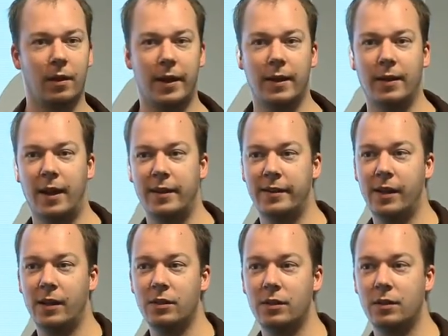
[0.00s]
Okay,
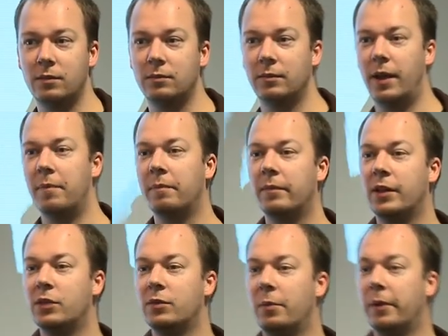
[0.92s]
anything else? Yeah,
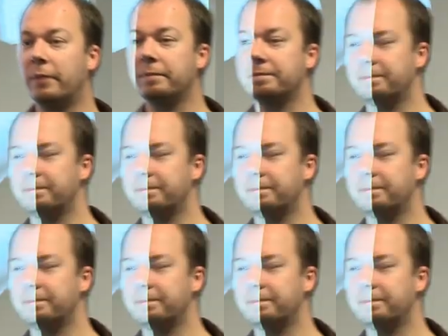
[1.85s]
there's one more.